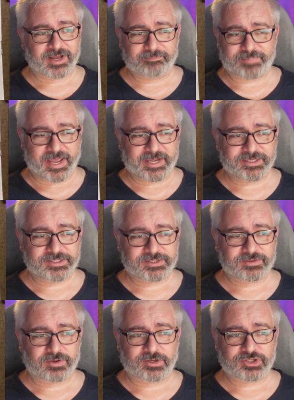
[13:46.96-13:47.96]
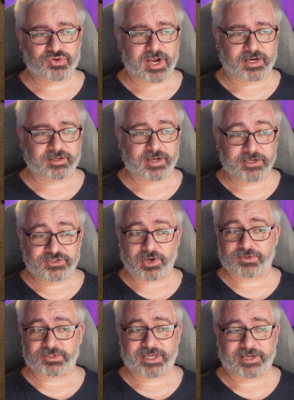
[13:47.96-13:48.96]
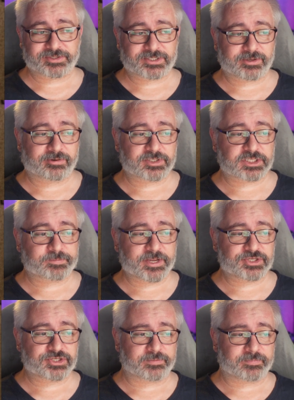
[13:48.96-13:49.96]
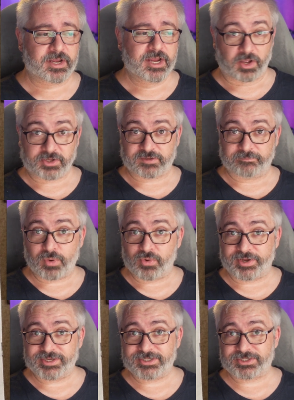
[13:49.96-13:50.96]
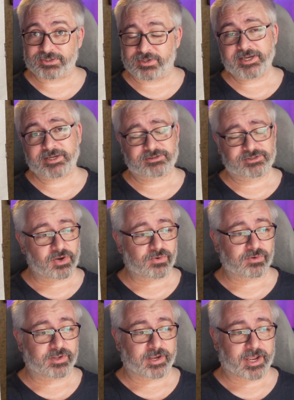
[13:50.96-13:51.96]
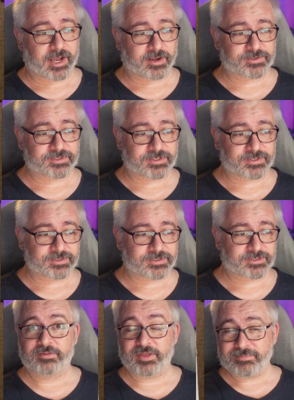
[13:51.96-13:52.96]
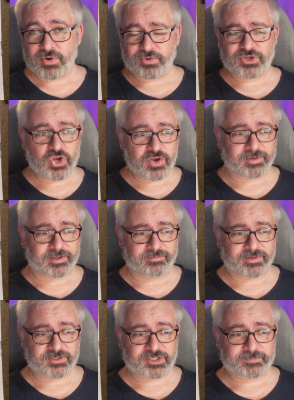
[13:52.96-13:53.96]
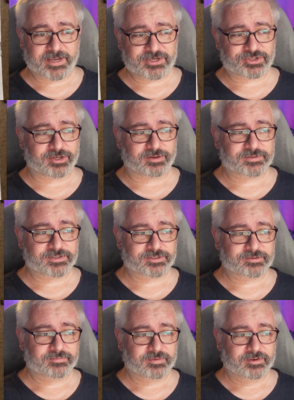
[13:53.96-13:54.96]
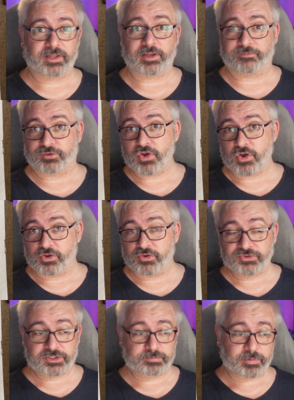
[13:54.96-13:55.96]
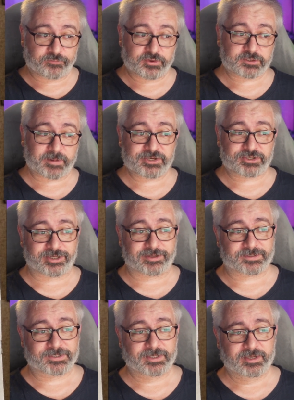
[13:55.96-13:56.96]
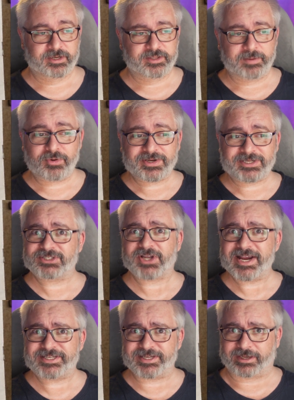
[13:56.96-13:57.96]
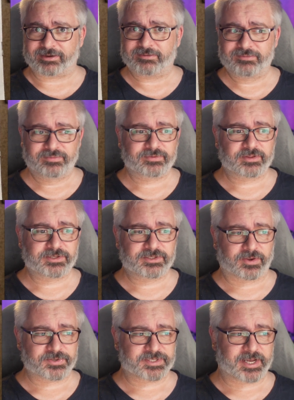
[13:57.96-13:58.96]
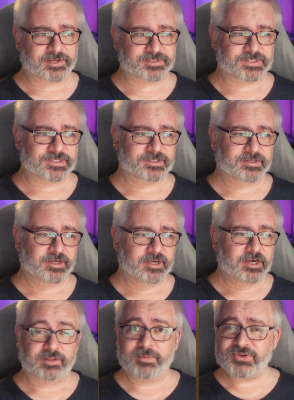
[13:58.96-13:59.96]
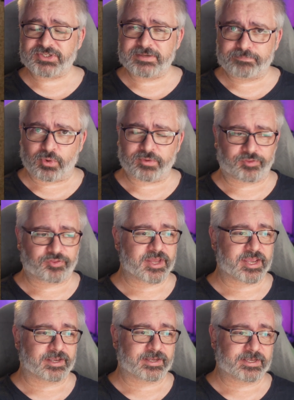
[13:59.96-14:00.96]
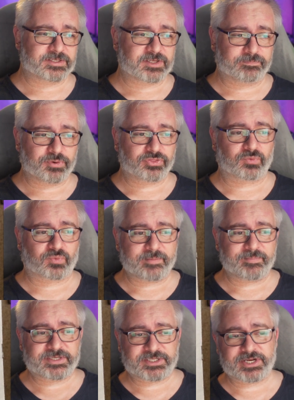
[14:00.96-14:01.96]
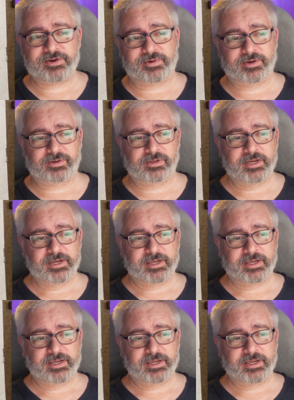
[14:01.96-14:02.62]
A bed or a truck, a doll's house or a spaceship. Lots of boys like doll houses. They're more human than spaceships. A lot of girls prefer spaceships. They're more exciting than doll's houses. The most important thing is to put the right material